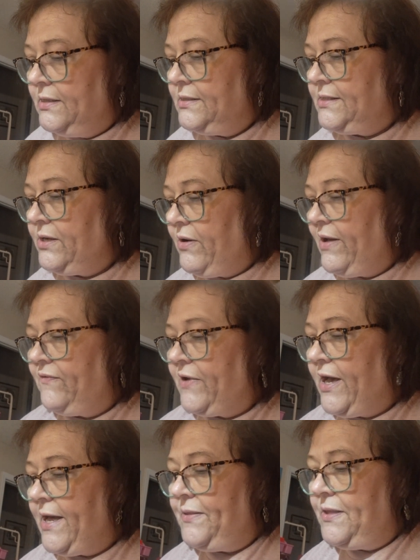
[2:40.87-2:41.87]
so I've
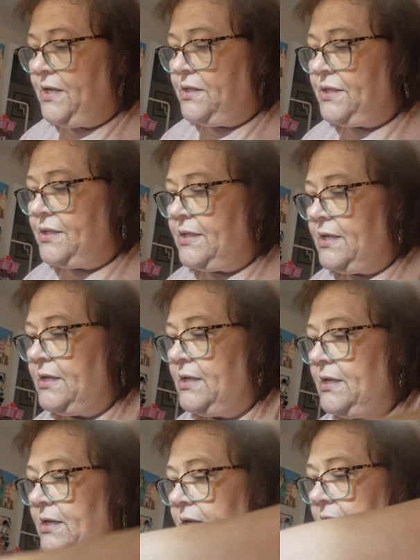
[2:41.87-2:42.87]
got this,
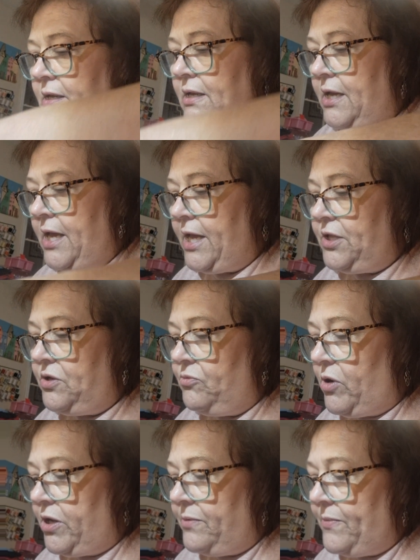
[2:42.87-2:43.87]
and you
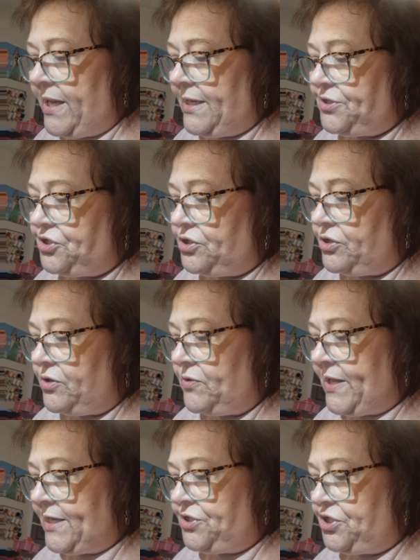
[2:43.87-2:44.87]
want to make sure
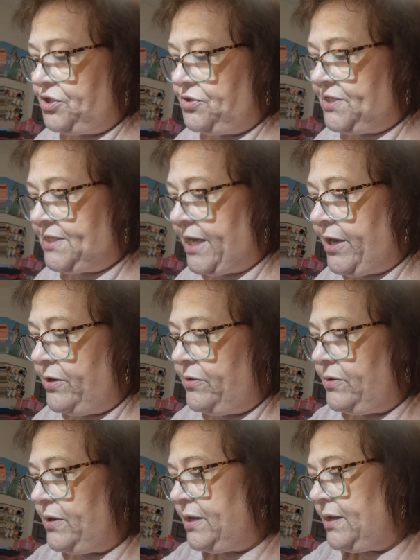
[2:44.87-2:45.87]
that you
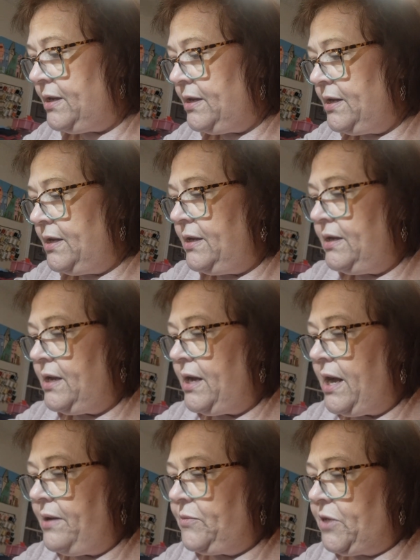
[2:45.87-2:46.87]
sew.
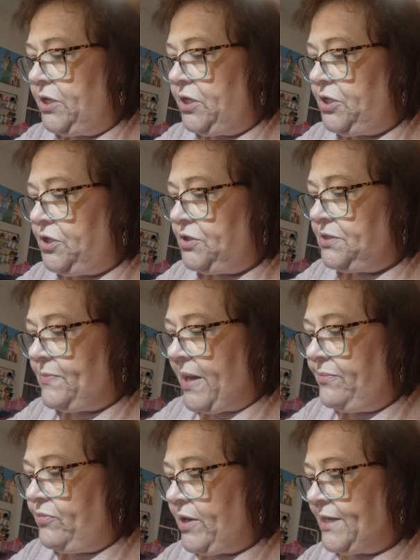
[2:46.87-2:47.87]
I'm going to use
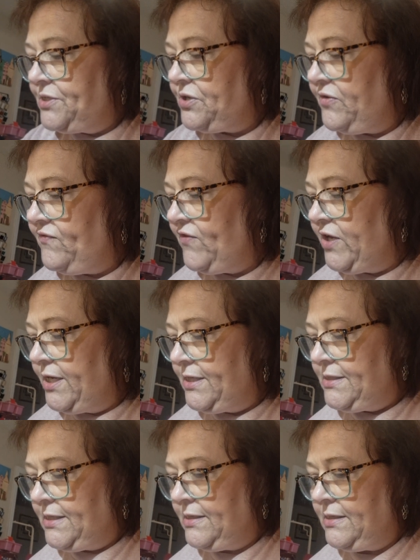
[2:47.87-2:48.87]
my presser
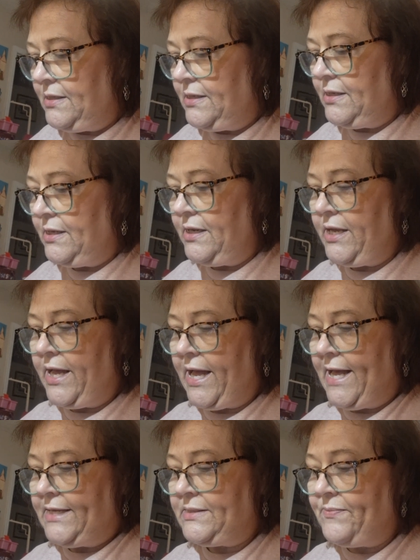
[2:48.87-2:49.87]
foot
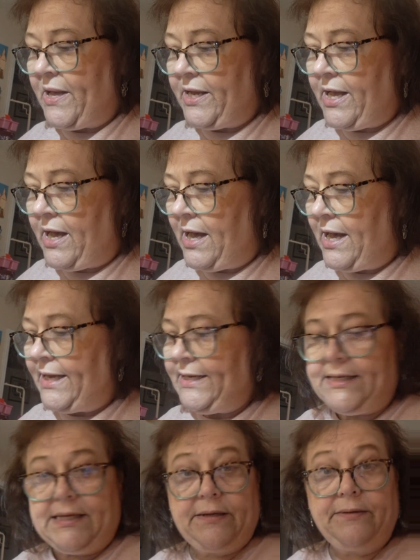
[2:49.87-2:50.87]
as my
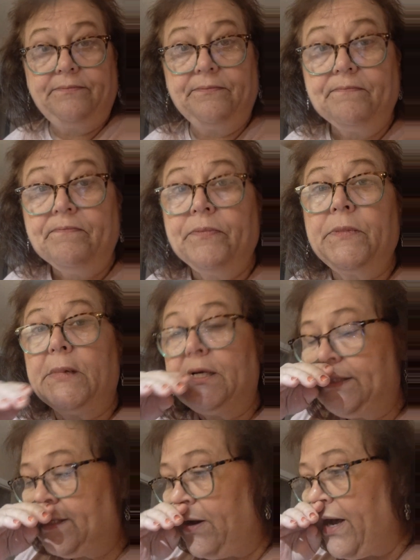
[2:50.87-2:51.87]
guide
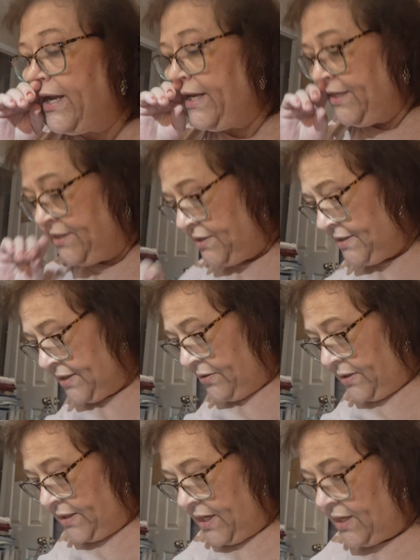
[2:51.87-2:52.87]
so I can
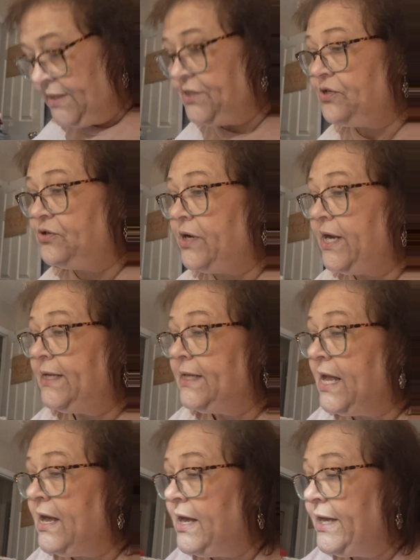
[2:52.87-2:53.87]
sew a nice straight
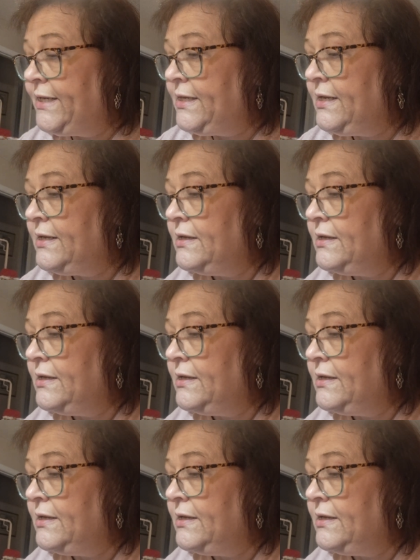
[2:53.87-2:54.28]
line.